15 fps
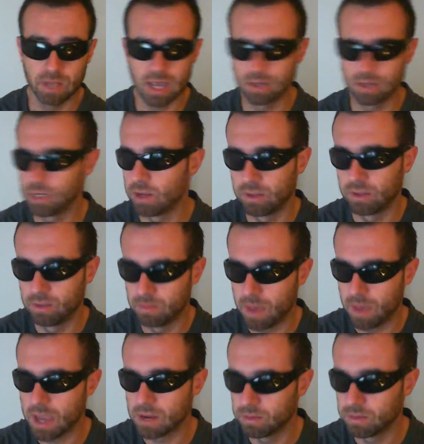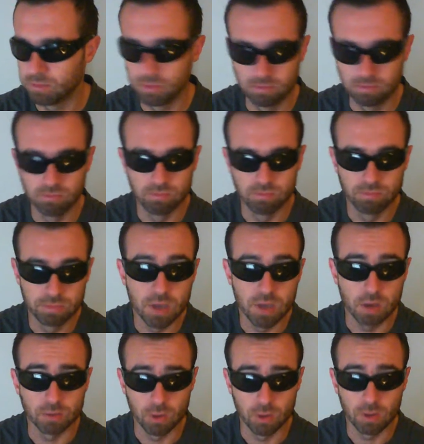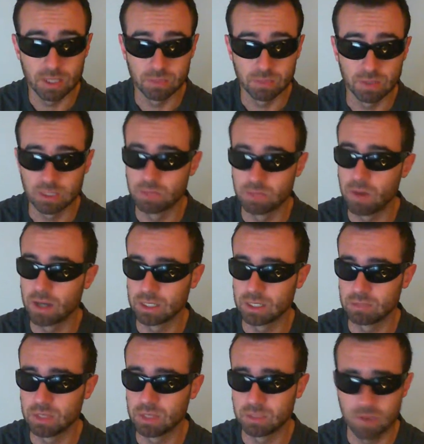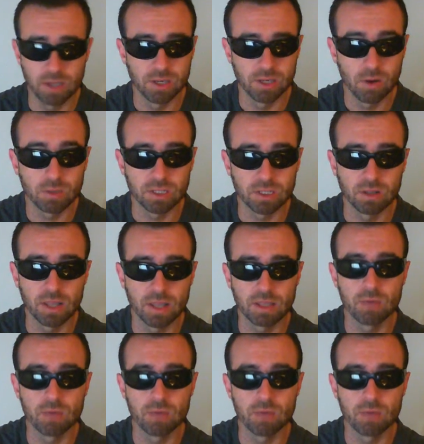And the main girl that springs to mind is Peggy Olsen.